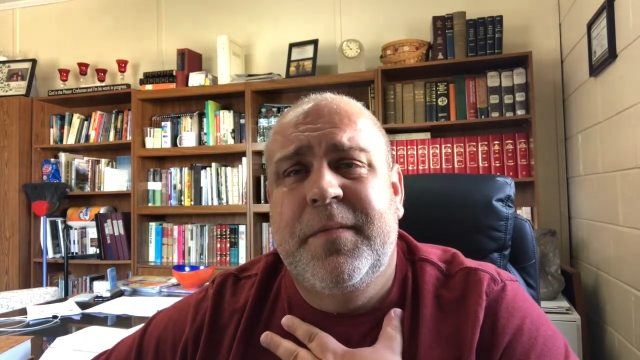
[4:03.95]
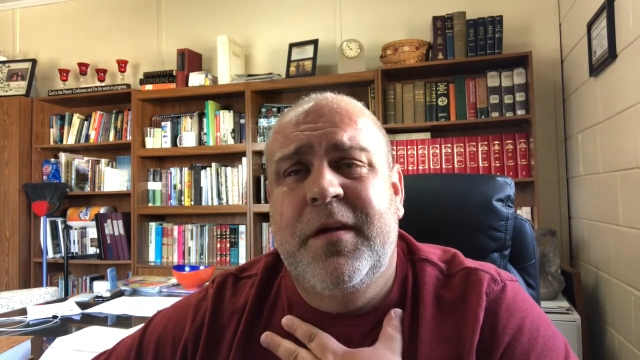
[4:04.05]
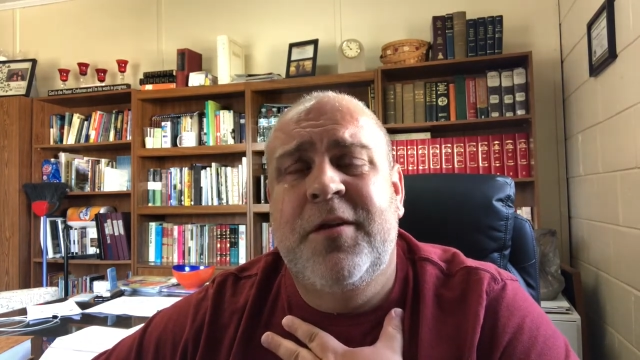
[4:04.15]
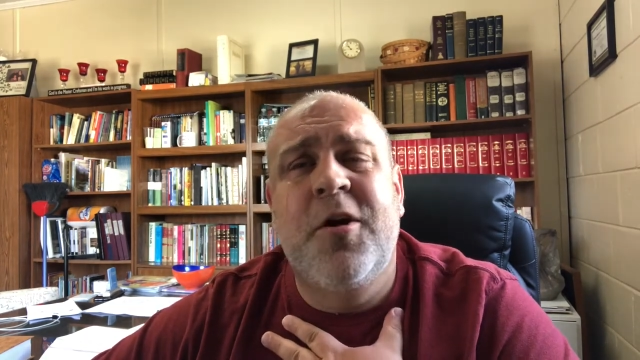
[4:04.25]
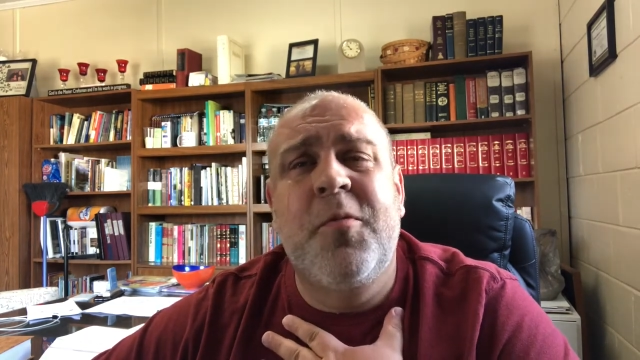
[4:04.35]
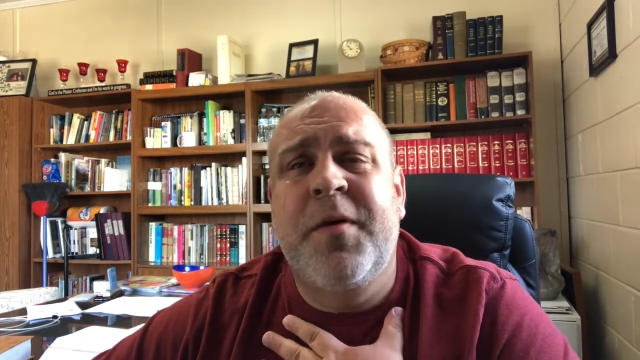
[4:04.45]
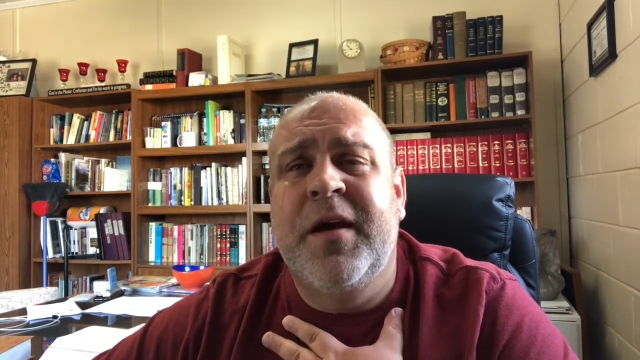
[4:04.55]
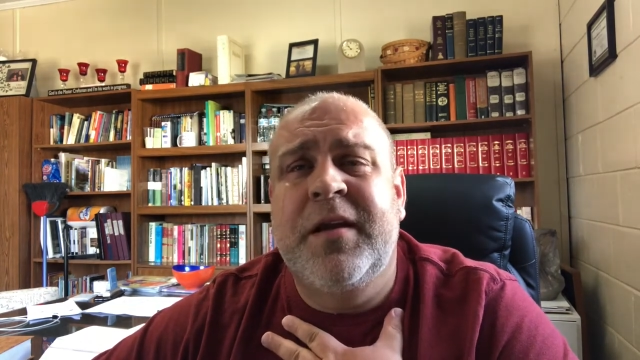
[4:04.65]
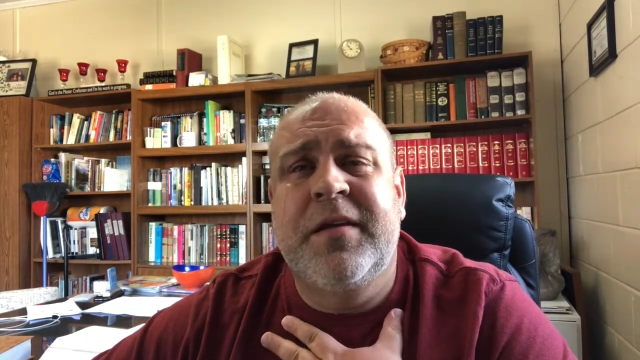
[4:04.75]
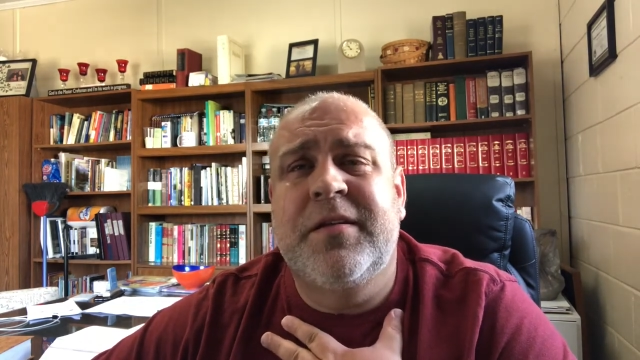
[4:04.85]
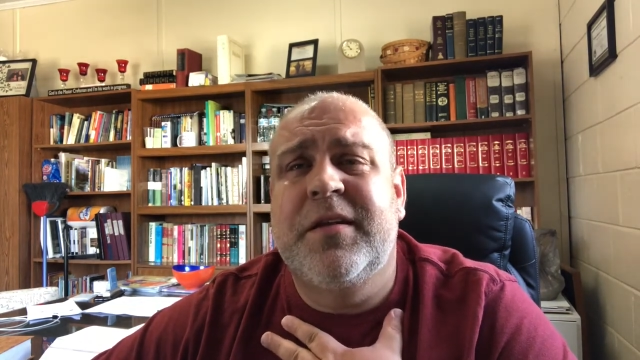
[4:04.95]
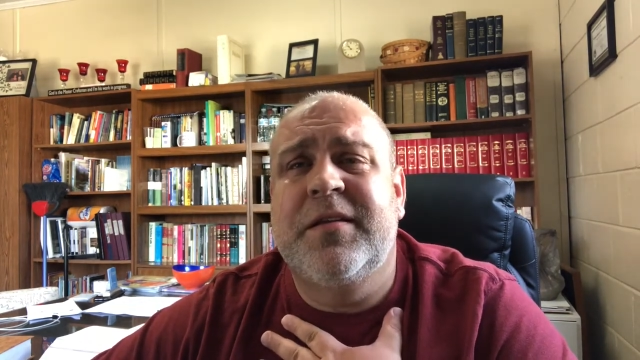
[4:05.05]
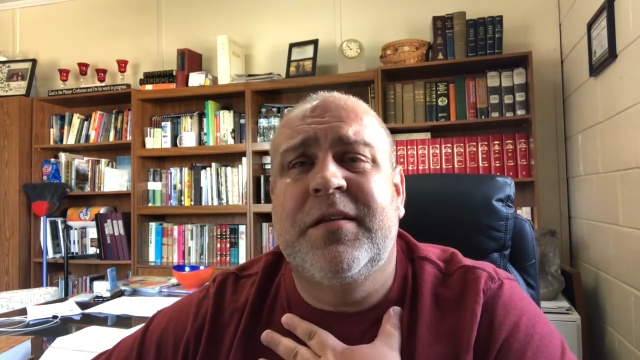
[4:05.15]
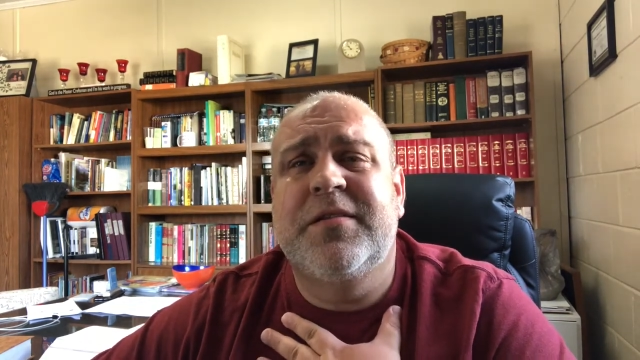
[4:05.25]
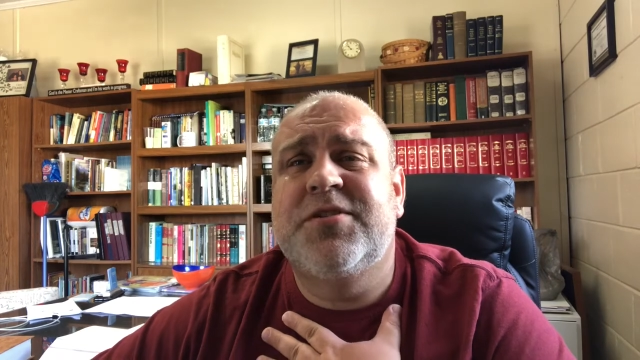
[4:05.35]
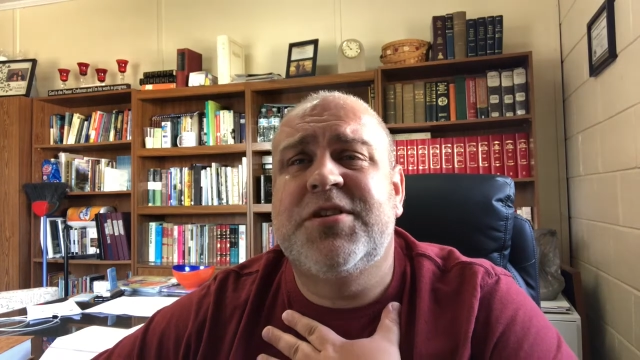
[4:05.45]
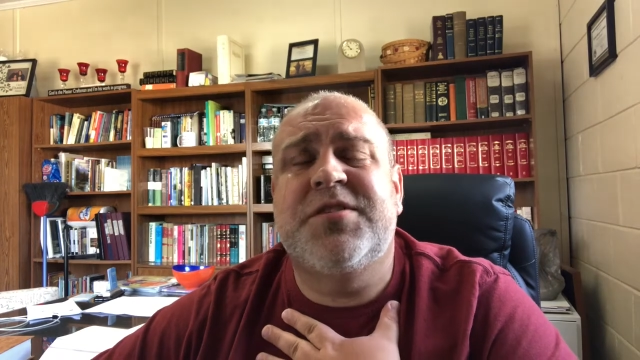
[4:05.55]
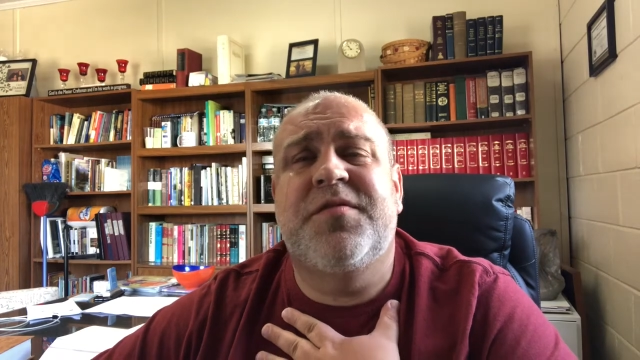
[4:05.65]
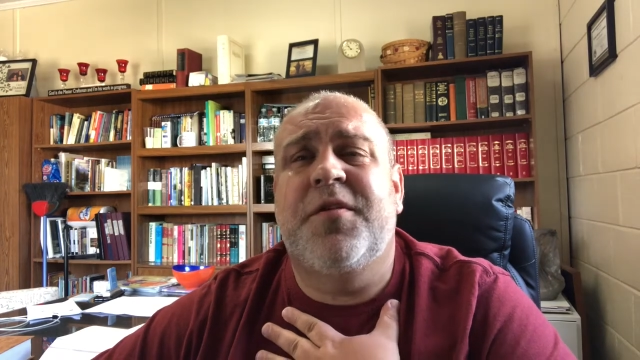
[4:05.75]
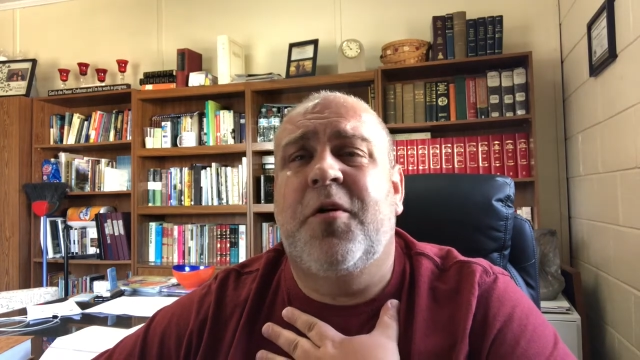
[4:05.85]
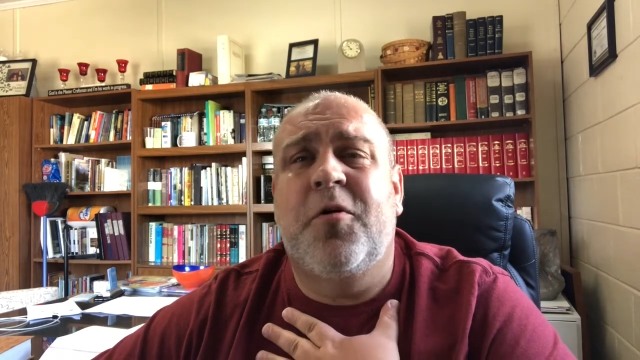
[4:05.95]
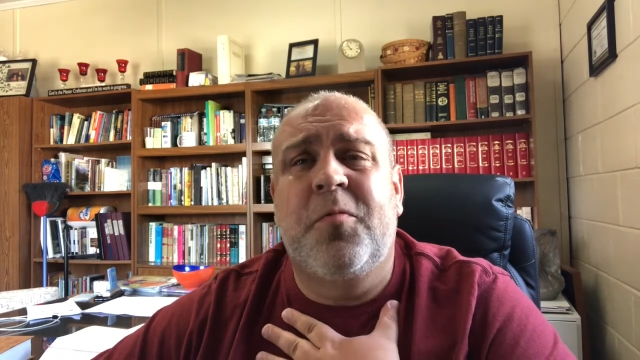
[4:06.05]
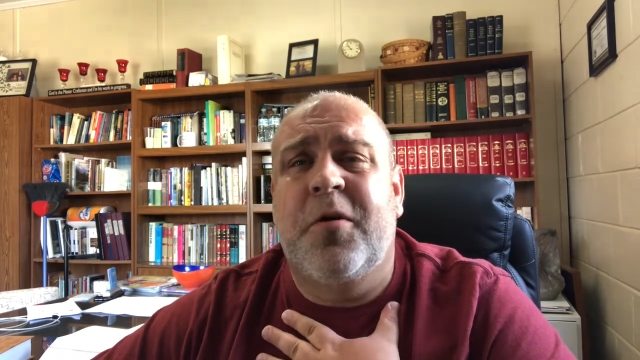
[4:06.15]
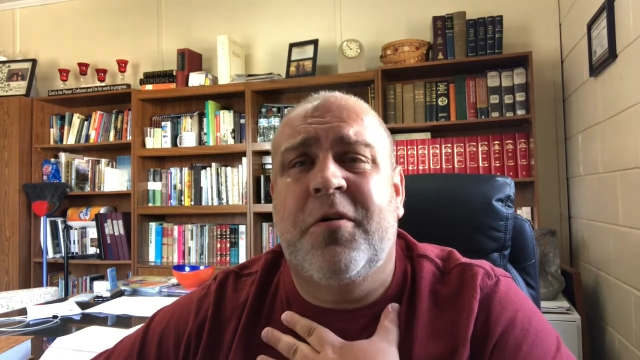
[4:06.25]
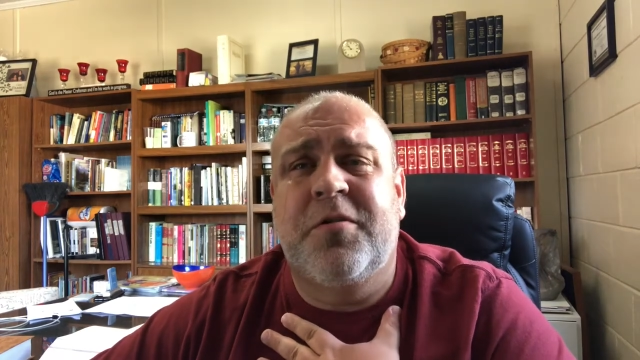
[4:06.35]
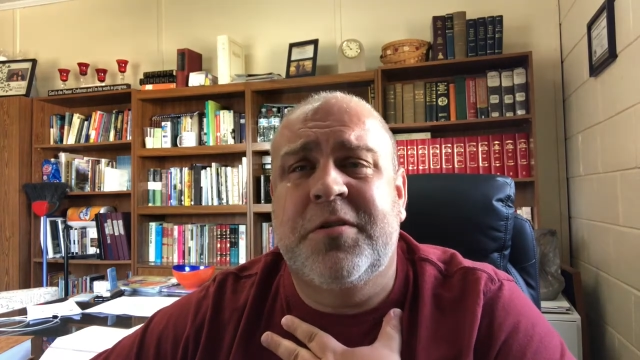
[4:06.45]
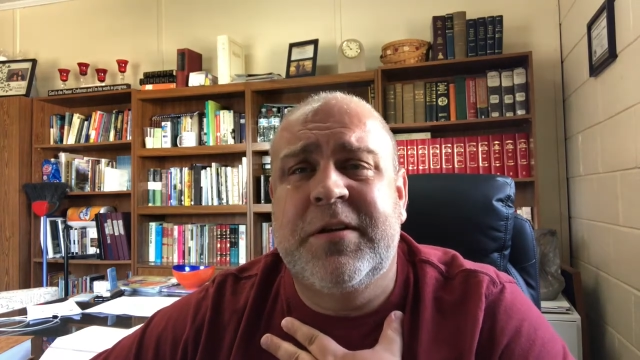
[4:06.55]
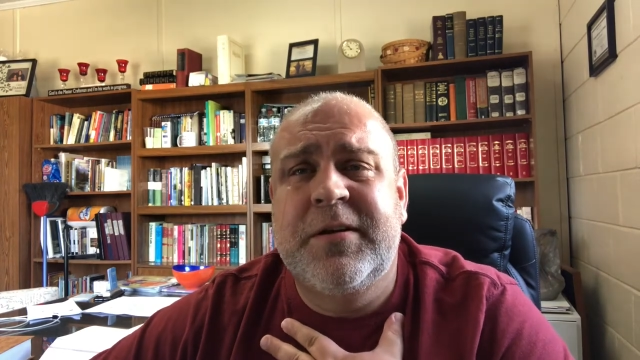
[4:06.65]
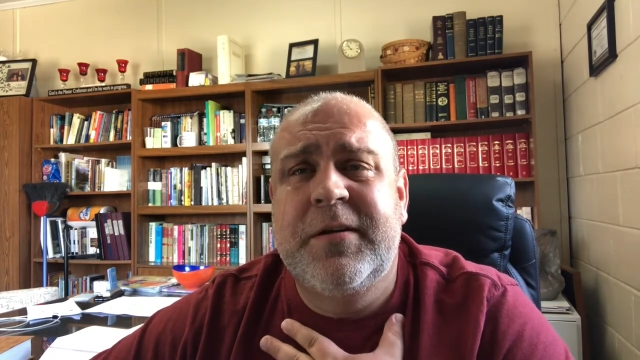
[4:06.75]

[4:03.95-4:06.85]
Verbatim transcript: a nobody in the in the gist of the whole world,